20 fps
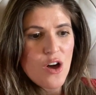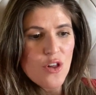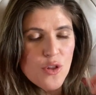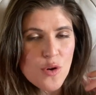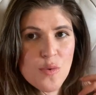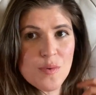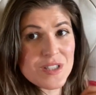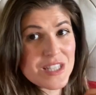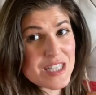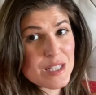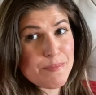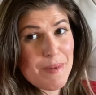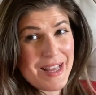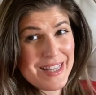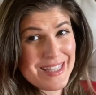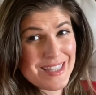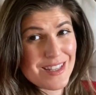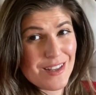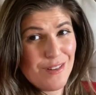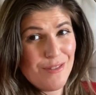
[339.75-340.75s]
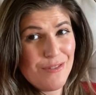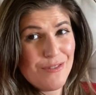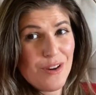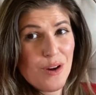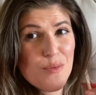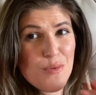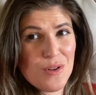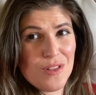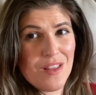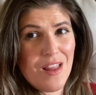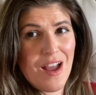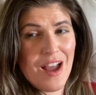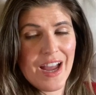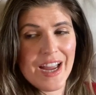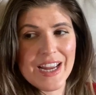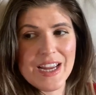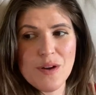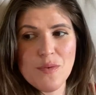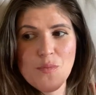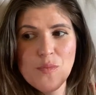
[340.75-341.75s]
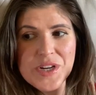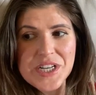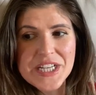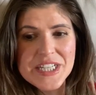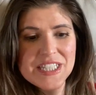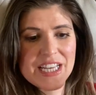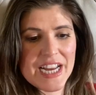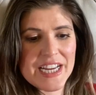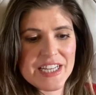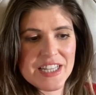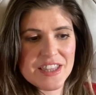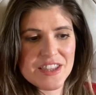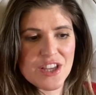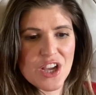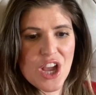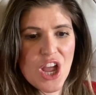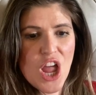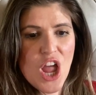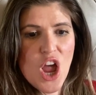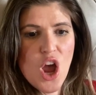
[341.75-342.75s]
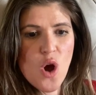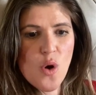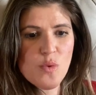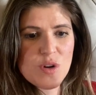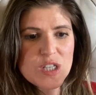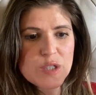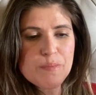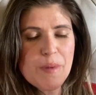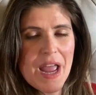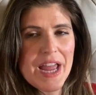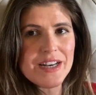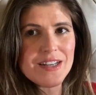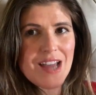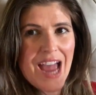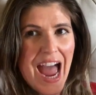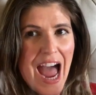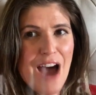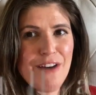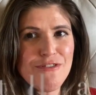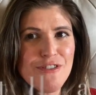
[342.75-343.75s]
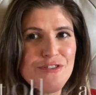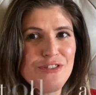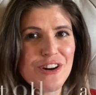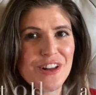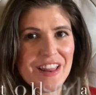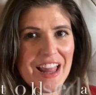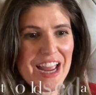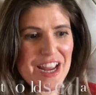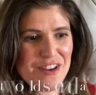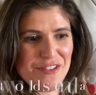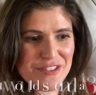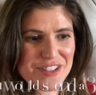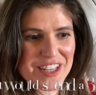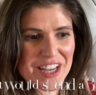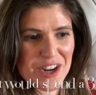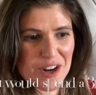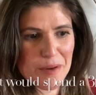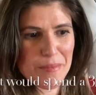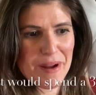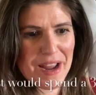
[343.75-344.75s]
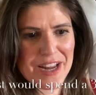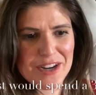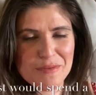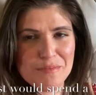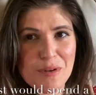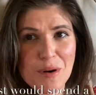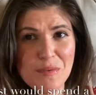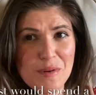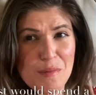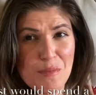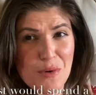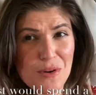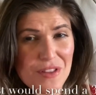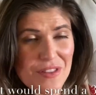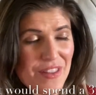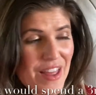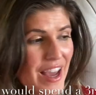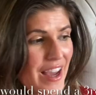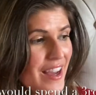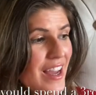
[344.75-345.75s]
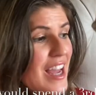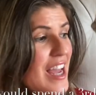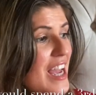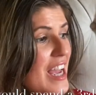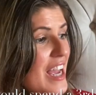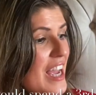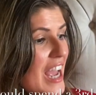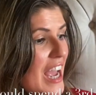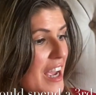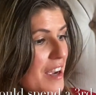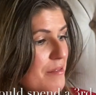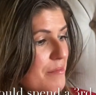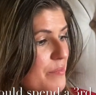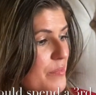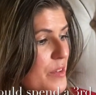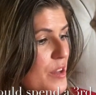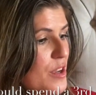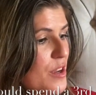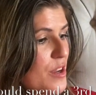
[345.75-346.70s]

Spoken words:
it was expensive, I won't lie, we decided that we spend half of our lives in our bed, probably more than that, and